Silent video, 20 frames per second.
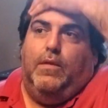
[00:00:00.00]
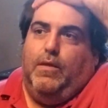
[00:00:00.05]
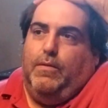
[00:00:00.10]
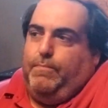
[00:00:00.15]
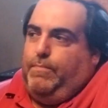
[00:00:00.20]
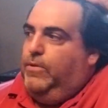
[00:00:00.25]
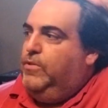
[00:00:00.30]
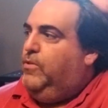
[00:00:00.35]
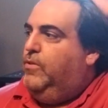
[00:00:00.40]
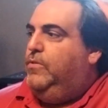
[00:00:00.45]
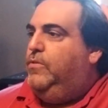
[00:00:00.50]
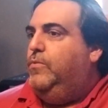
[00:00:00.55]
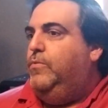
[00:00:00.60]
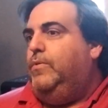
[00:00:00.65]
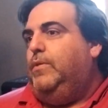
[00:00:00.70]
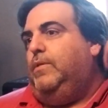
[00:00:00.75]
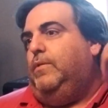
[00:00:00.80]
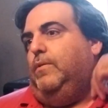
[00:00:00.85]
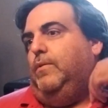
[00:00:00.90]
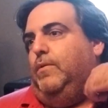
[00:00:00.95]
But you do
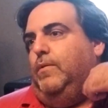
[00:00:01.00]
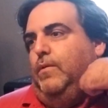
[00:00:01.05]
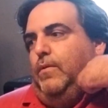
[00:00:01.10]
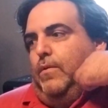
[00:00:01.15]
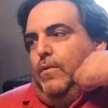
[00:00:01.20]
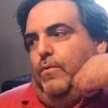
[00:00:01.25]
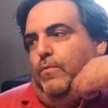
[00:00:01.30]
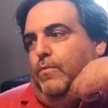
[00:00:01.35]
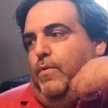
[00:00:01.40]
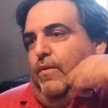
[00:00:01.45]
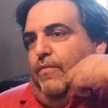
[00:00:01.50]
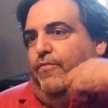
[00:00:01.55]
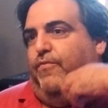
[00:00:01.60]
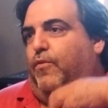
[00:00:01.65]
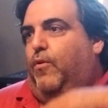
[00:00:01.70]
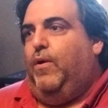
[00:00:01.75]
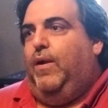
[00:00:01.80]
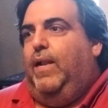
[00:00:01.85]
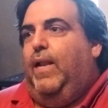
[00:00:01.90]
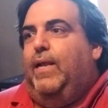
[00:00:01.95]
it. What,
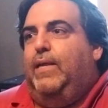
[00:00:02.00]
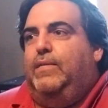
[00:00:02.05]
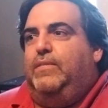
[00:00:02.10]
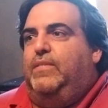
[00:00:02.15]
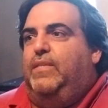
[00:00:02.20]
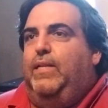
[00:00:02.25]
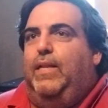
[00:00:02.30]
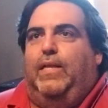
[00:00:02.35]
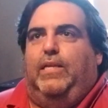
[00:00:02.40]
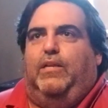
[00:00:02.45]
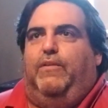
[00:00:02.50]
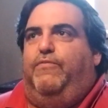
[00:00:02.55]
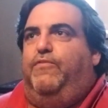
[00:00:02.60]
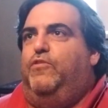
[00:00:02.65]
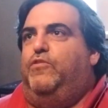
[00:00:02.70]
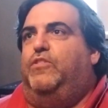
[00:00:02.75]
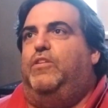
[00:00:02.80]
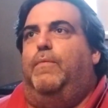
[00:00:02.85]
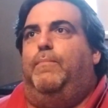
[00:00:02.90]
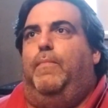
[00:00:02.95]
for legacy? Like if you're
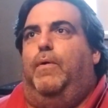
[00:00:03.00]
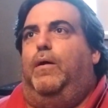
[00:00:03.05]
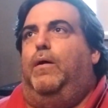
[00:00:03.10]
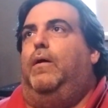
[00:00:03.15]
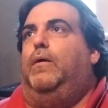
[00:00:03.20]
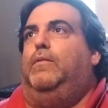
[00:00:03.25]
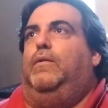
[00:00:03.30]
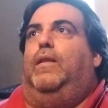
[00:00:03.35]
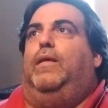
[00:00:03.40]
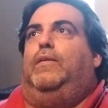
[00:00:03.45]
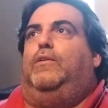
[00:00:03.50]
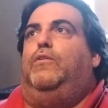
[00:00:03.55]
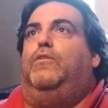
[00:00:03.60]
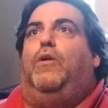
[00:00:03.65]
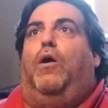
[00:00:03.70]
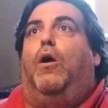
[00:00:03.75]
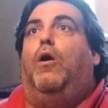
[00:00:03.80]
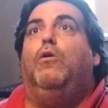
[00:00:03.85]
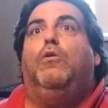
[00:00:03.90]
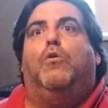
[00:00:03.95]
like your
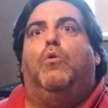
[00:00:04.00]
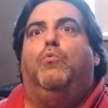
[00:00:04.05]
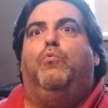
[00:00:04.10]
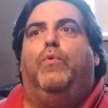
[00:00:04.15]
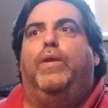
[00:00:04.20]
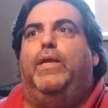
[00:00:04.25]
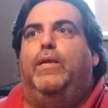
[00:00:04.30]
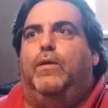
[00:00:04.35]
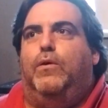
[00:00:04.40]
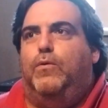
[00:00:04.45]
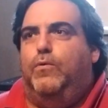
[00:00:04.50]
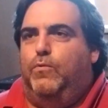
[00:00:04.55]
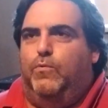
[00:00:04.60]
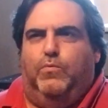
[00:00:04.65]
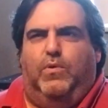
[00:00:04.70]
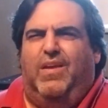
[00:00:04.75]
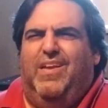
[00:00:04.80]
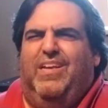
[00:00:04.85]
Uncle Rico?